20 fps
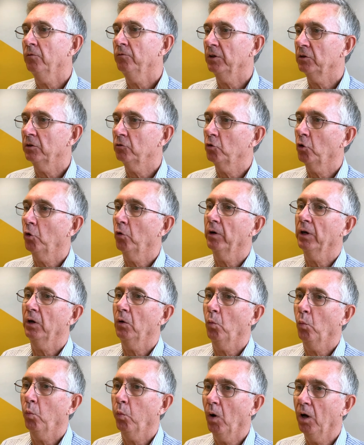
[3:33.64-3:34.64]
Victoria
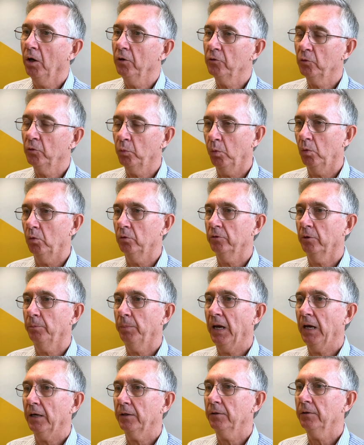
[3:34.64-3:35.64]
was warned
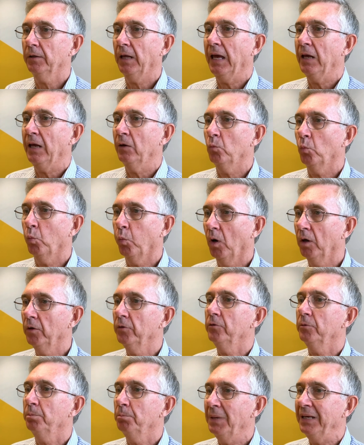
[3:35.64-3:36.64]
about it and
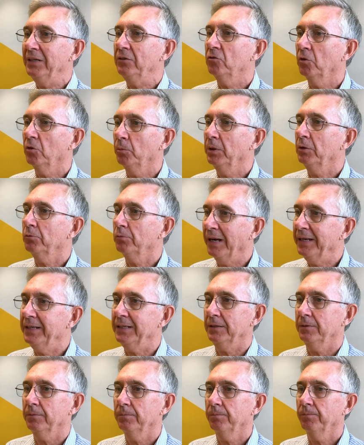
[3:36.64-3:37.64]
was meant to be
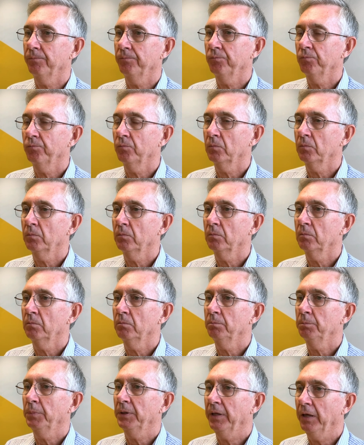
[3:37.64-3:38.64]
ready.
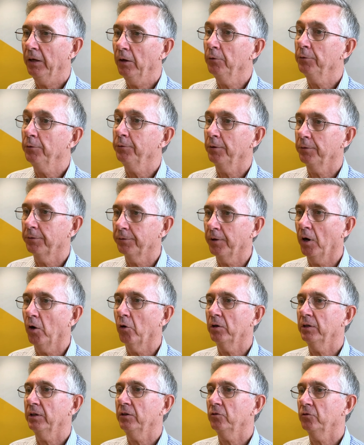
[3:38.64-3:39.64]
But health
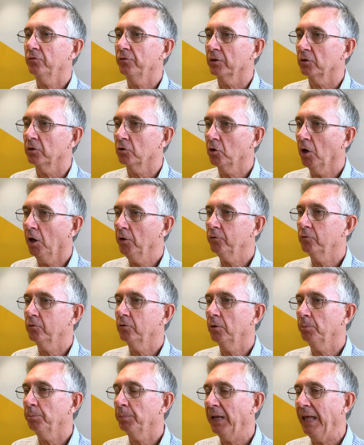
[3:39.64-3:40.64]
authorities forgot
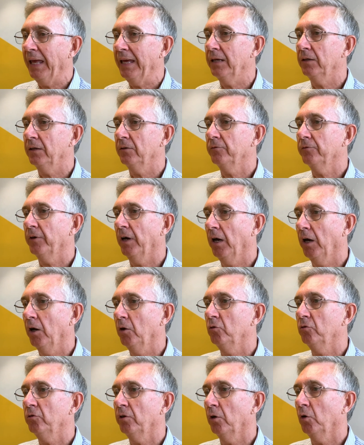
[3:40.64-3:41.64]
to plan for
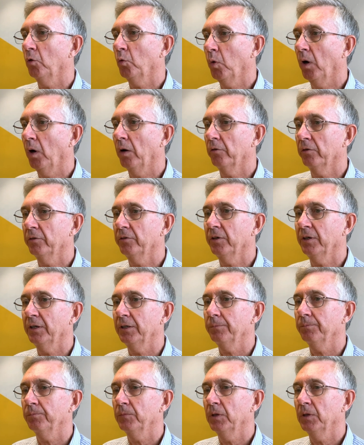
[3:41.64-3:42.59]
hotel quarantine.